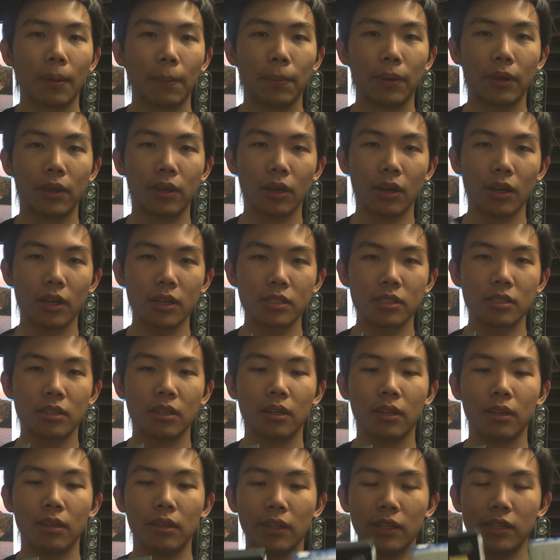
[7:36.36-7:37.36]
because
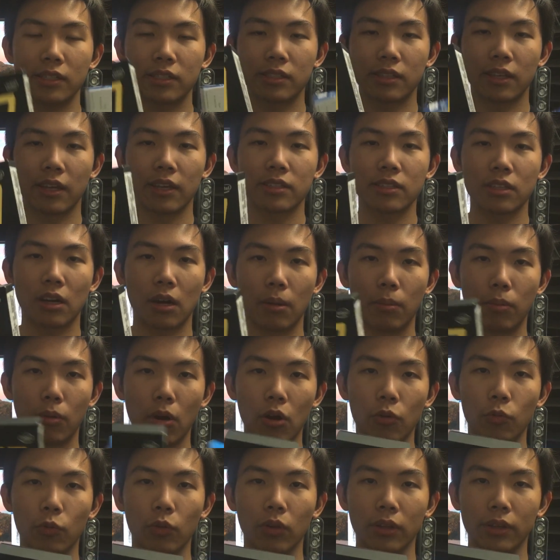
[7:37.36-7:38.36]
these things are
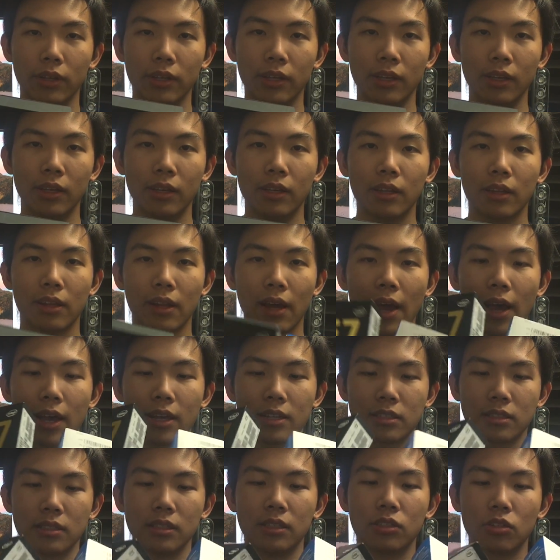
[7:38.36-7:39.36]
Broadwell E, it
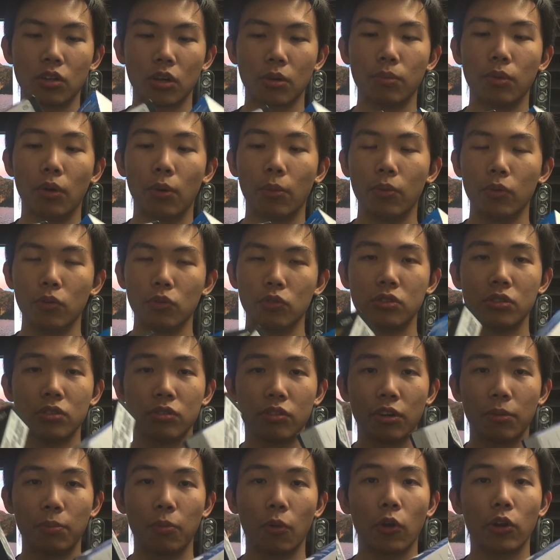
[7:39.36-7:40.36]
has the Turbo Boost
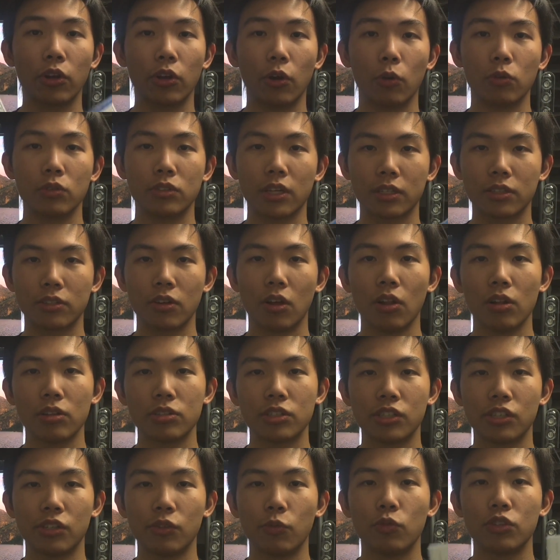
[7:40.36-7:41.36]
three point oh
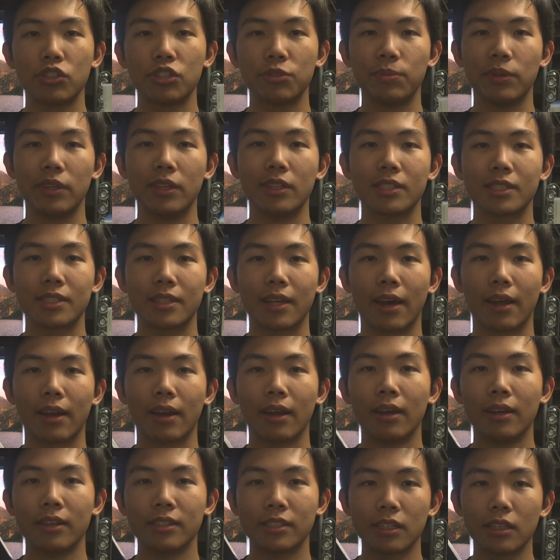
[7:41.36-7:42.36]
technology, which means that
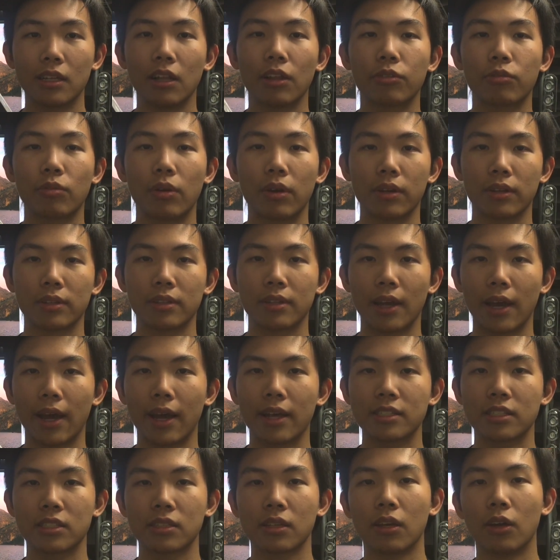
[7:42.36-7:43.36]
single-threaded
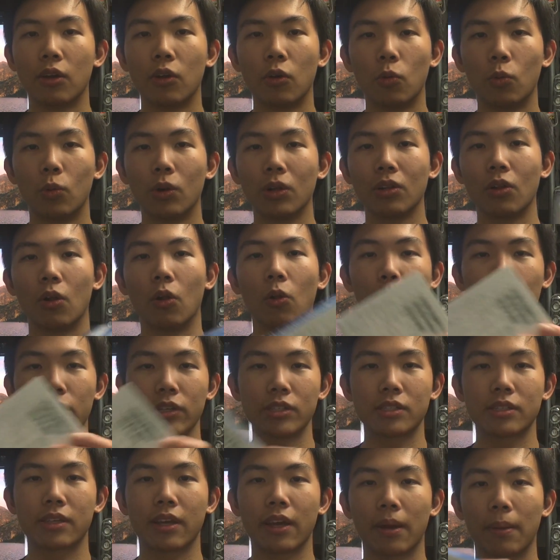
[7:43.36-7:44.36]
tasks will
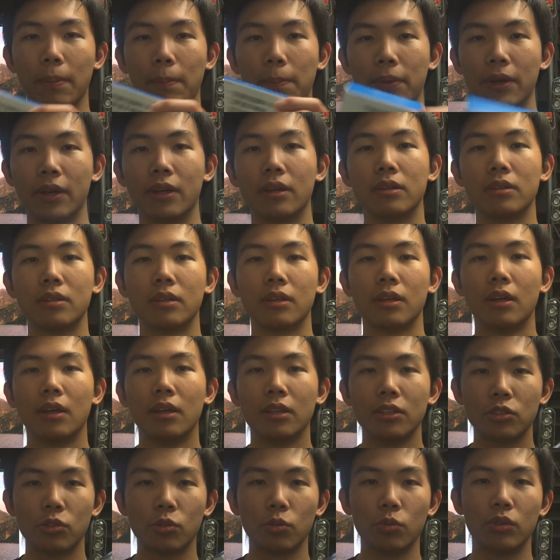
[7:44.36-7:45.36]
always get pinned
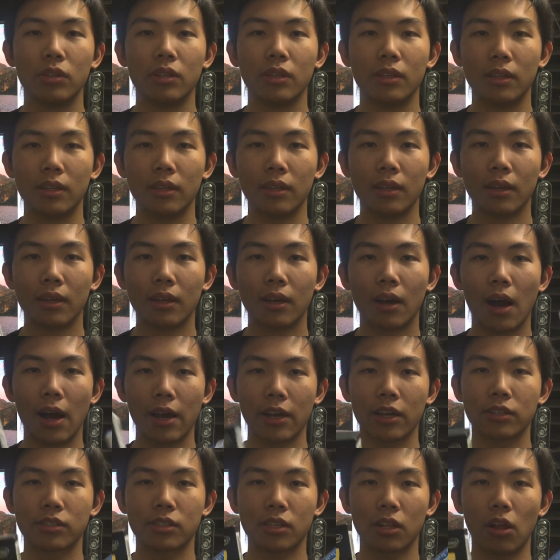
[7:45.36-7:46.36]
to the
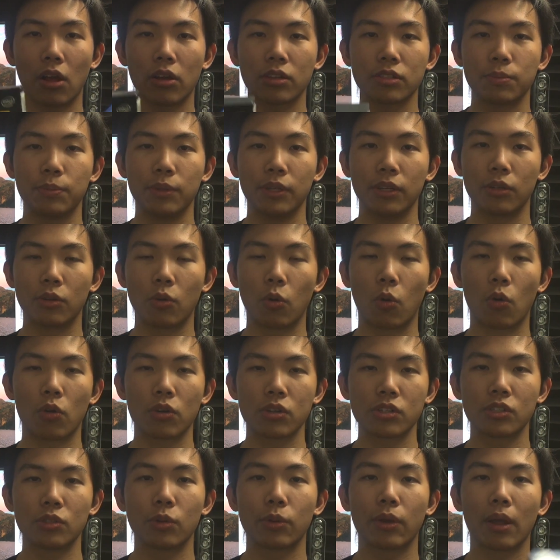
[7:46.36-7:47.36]
highest clock speed
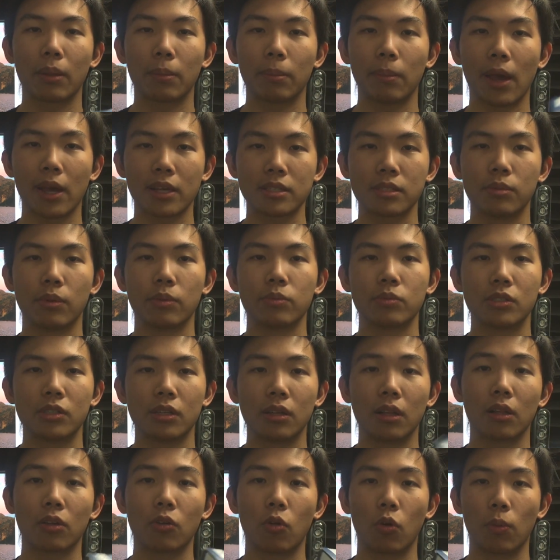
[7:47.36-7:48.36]
cores to get maximum
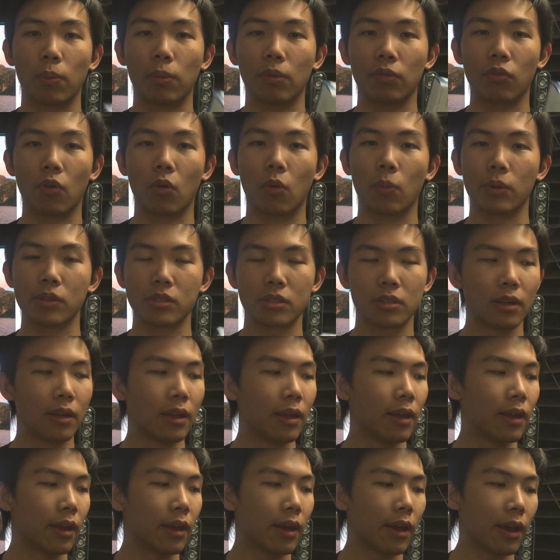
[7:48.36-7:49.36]
single core performance.
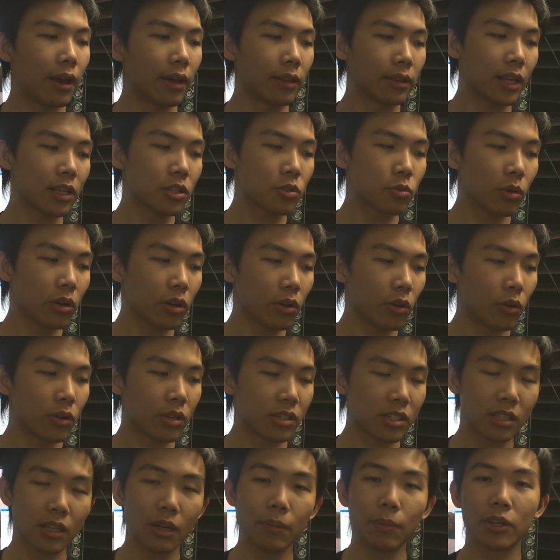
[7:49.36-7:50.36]
And that's why on
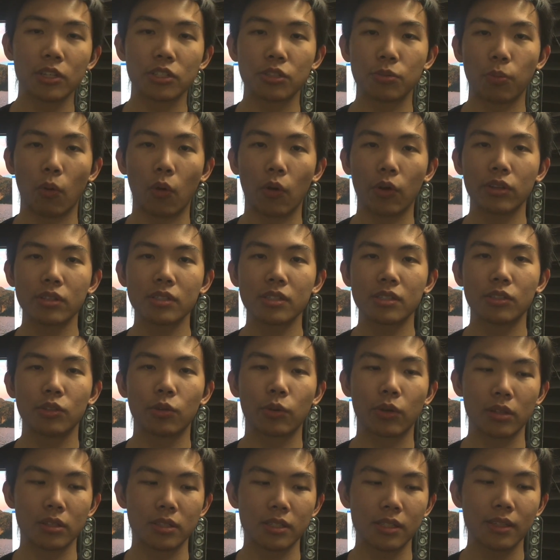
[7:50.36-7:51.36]
the Cinebench points,
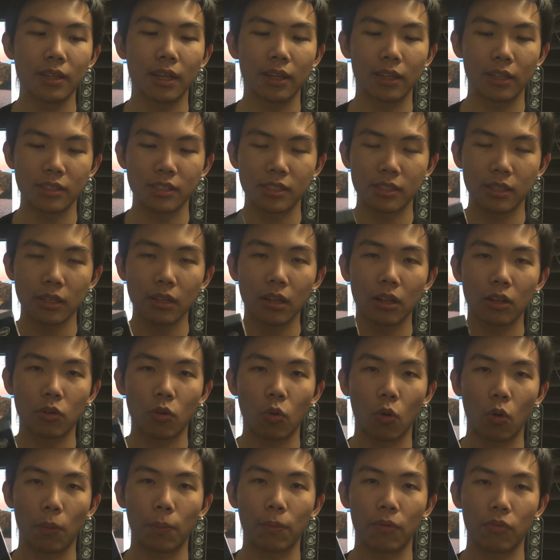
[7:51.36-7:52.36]
you can see that the single
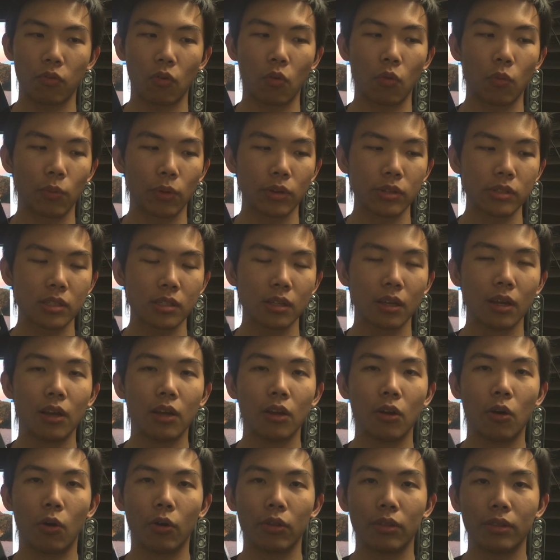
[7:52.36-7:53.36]
core performance
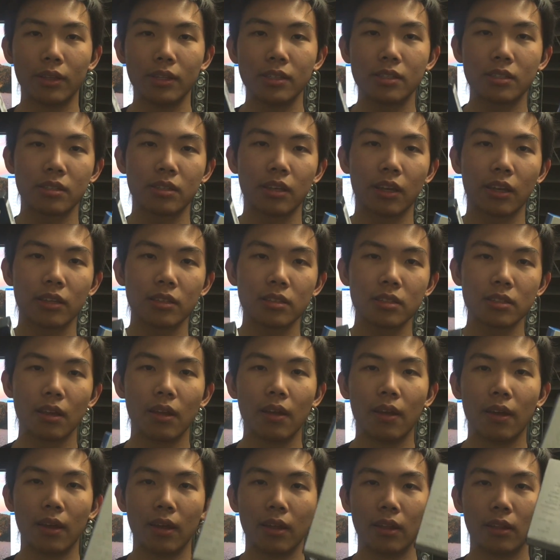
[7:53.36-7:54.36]
on these things,
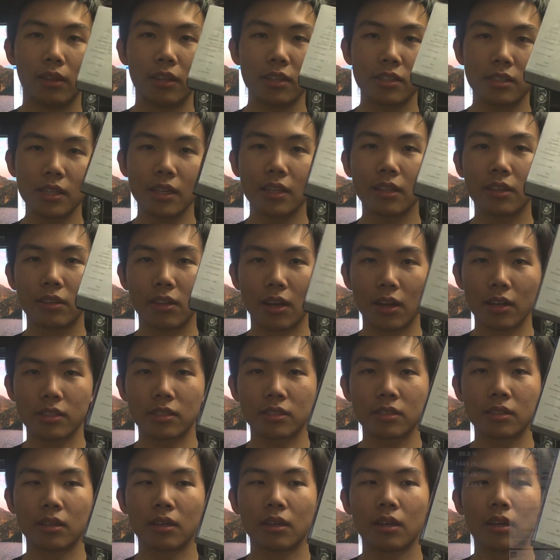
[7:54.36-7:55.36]
this thing does